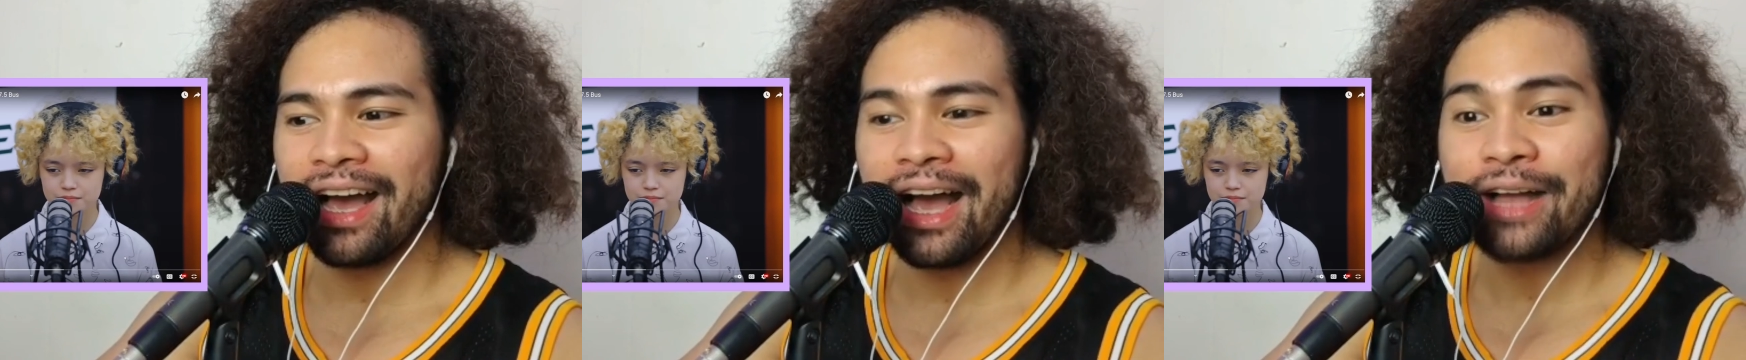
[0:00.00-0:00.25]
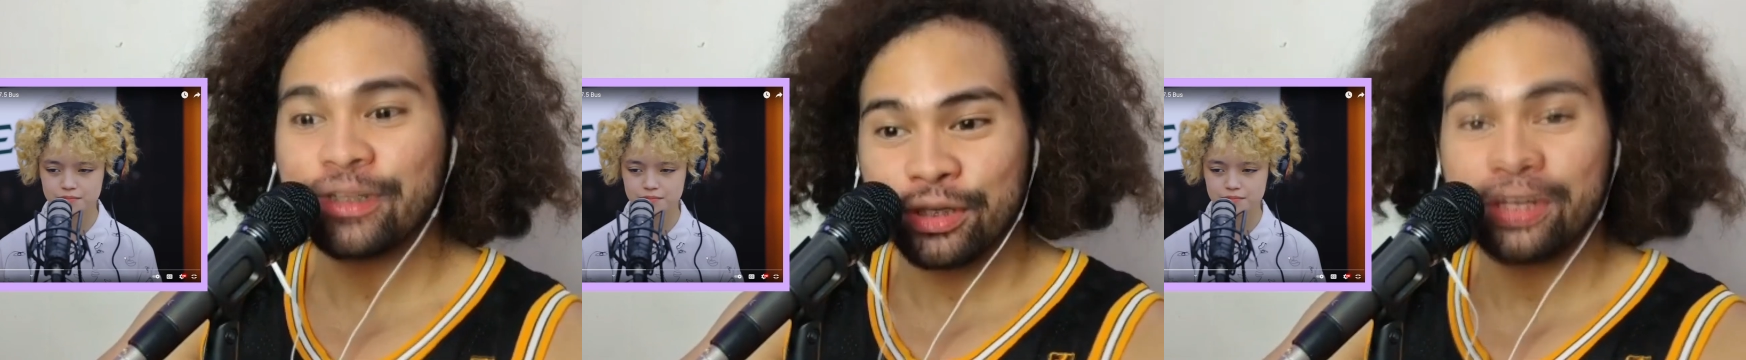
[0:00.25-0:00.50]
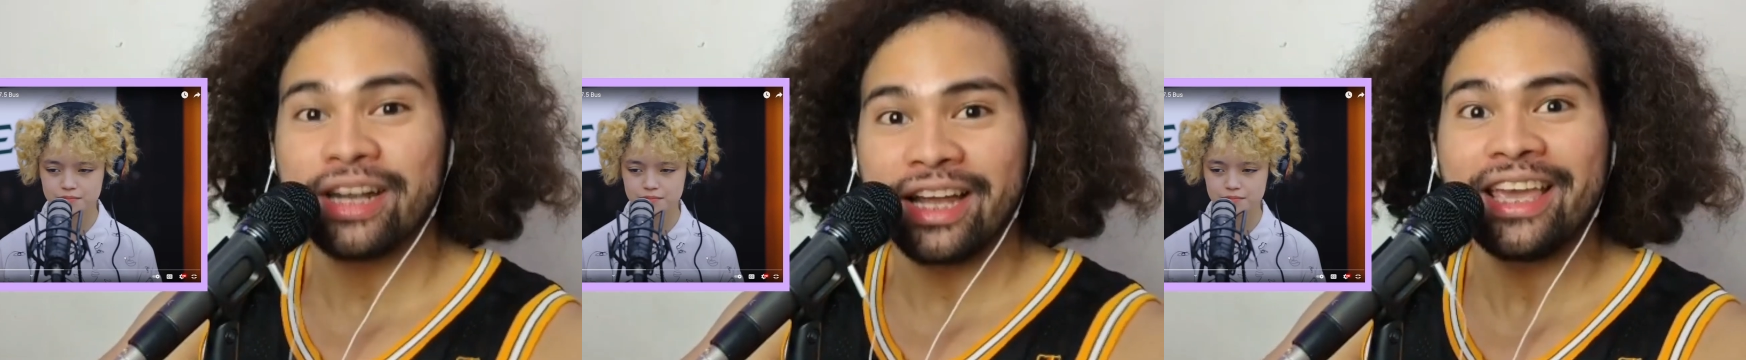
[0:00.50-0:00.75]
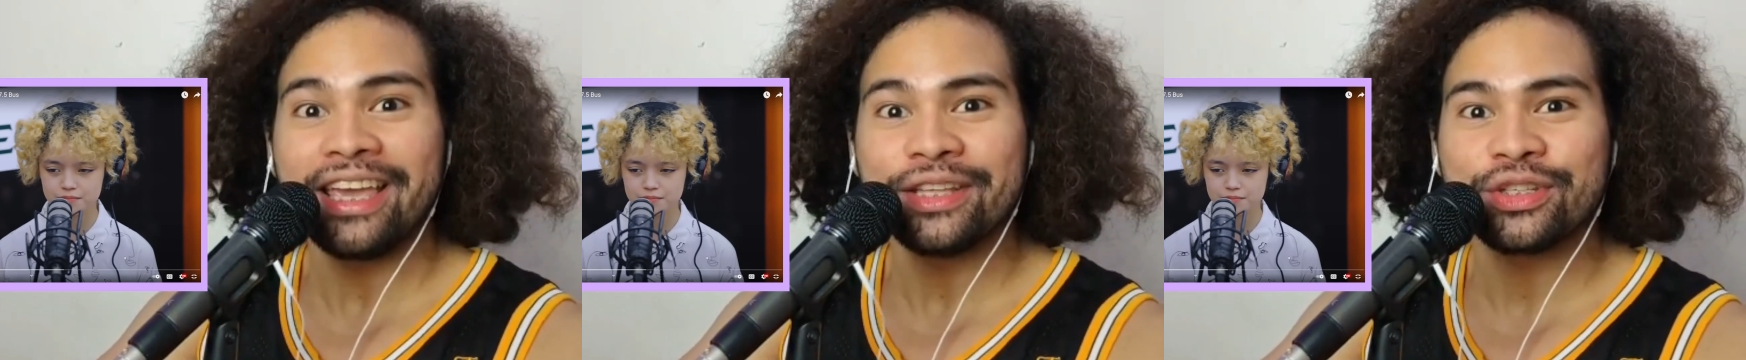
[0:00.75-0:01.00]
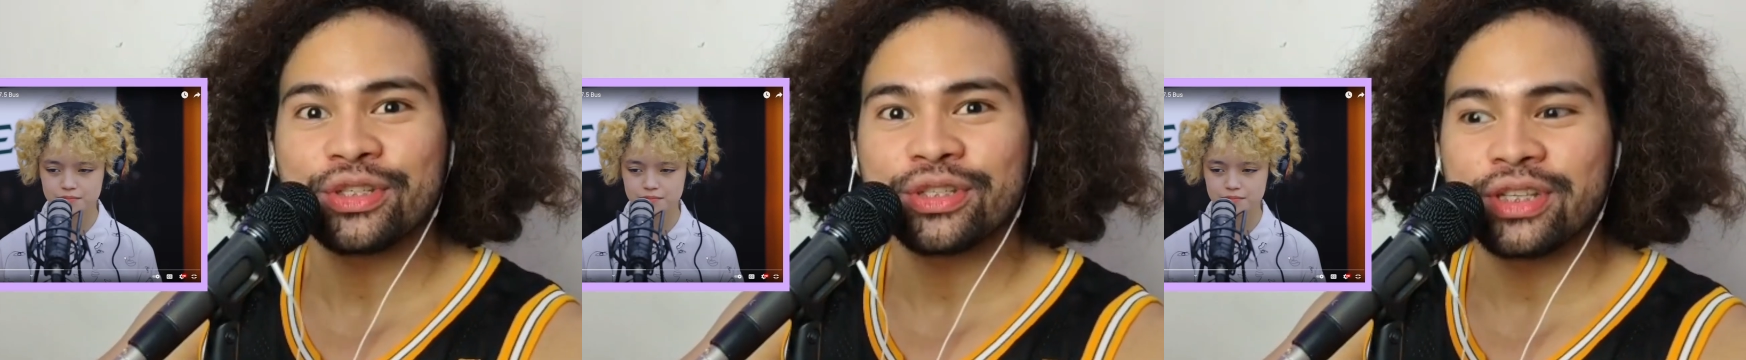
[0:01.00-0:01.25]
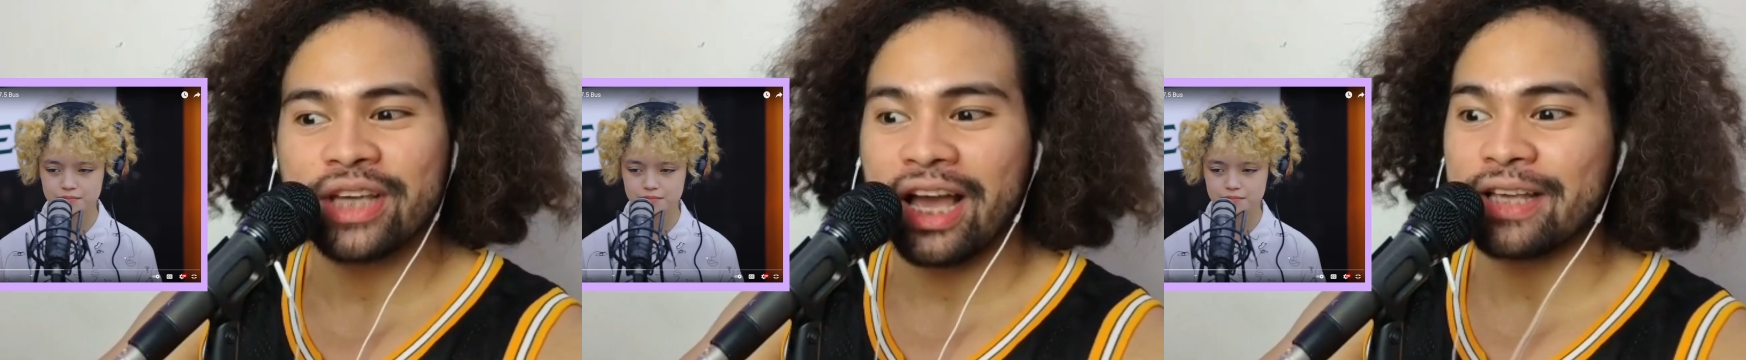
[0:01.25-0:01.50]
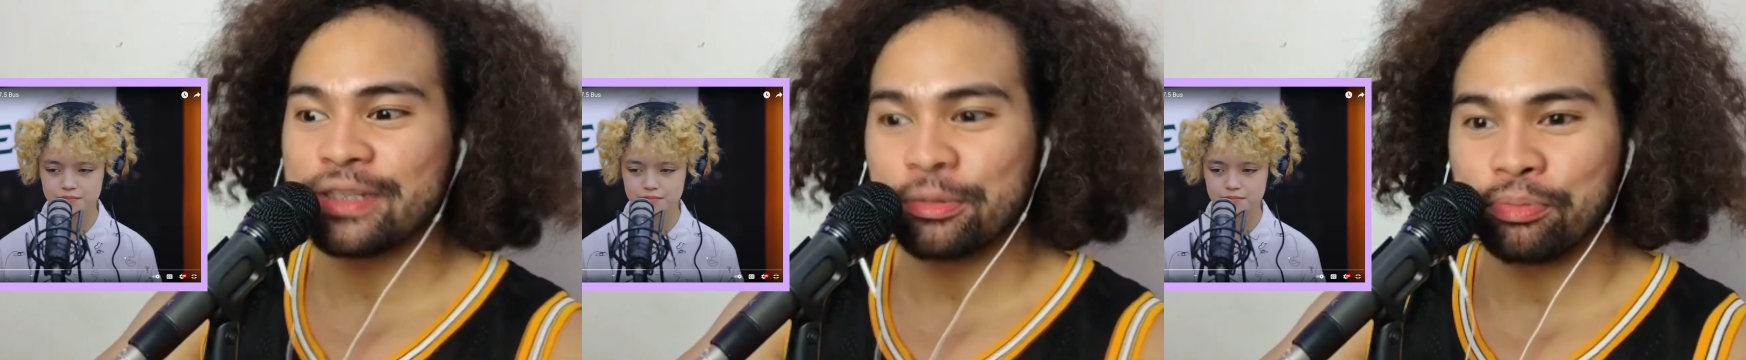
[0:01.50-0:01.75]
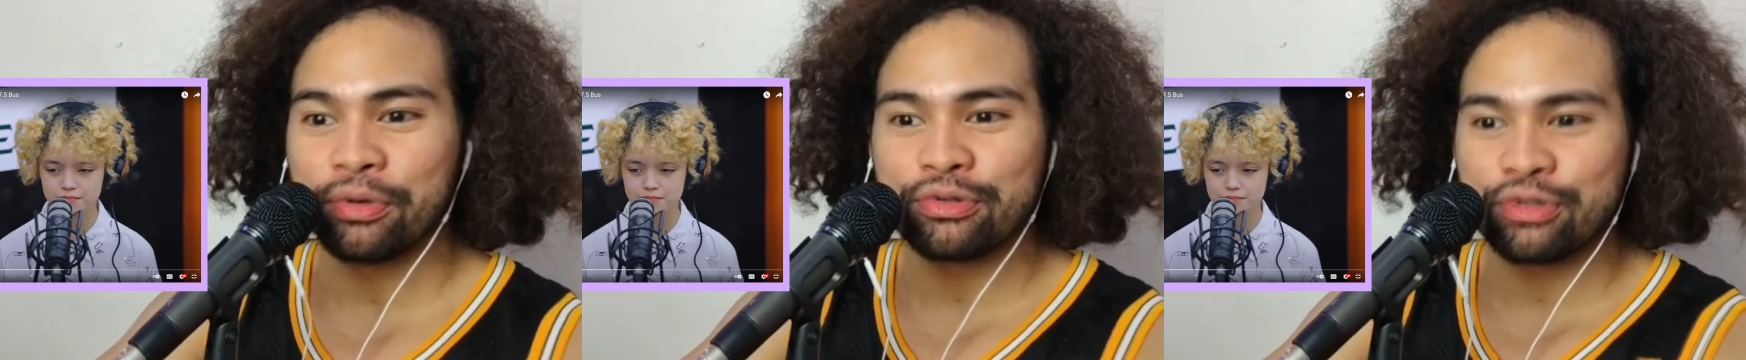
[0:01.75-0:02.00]
Speaker 1: At her age, I
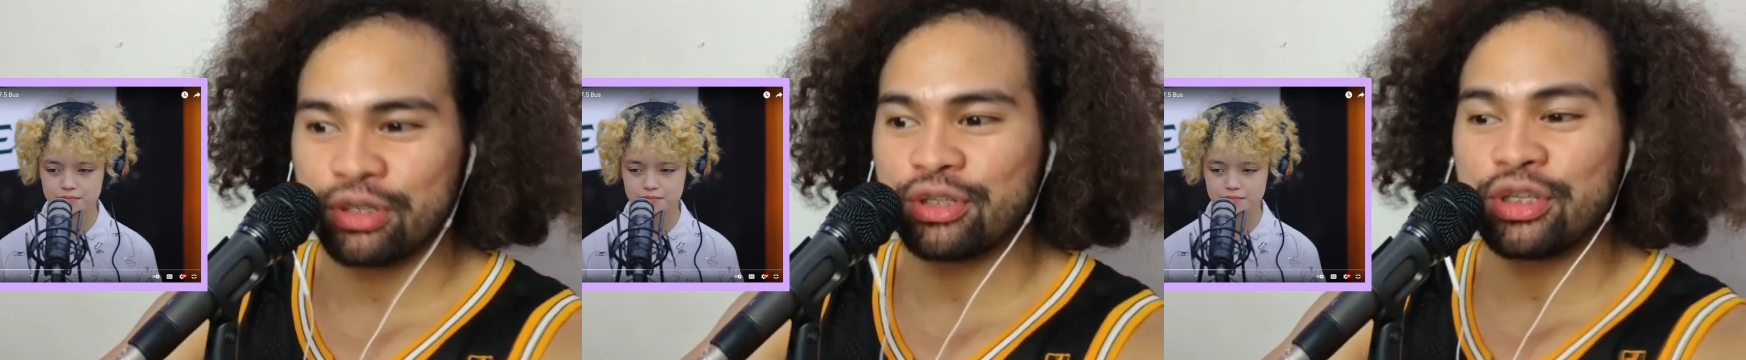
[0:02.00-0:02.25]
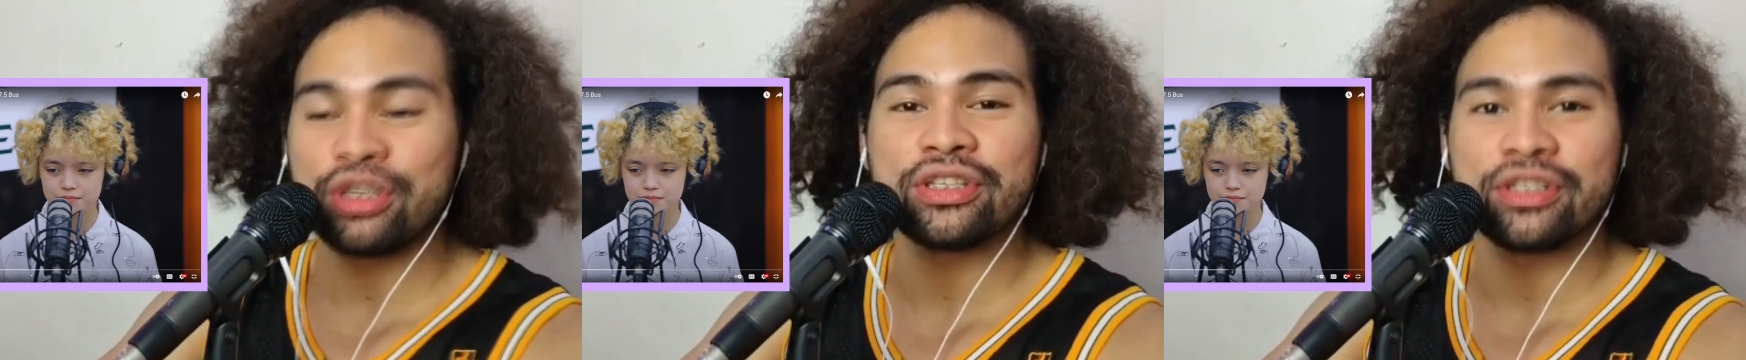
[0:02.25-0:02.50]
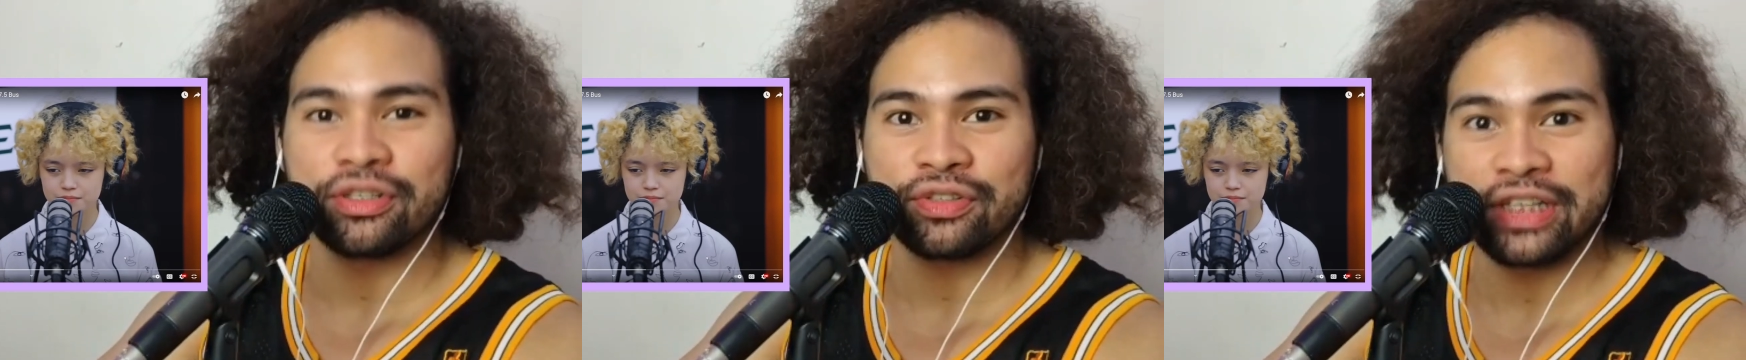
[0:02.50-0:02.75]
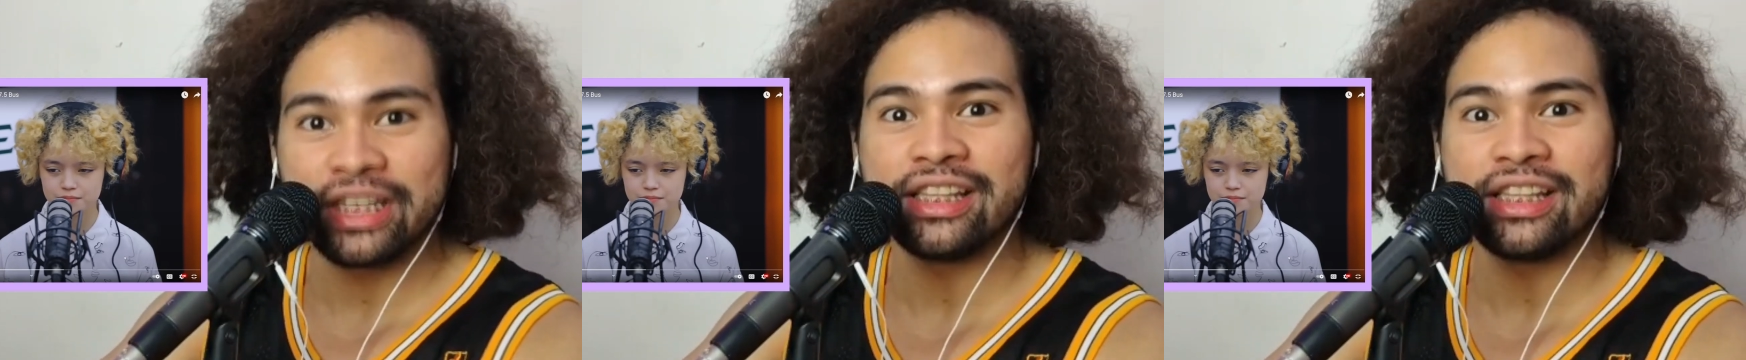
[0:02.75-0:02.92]
suppose she's really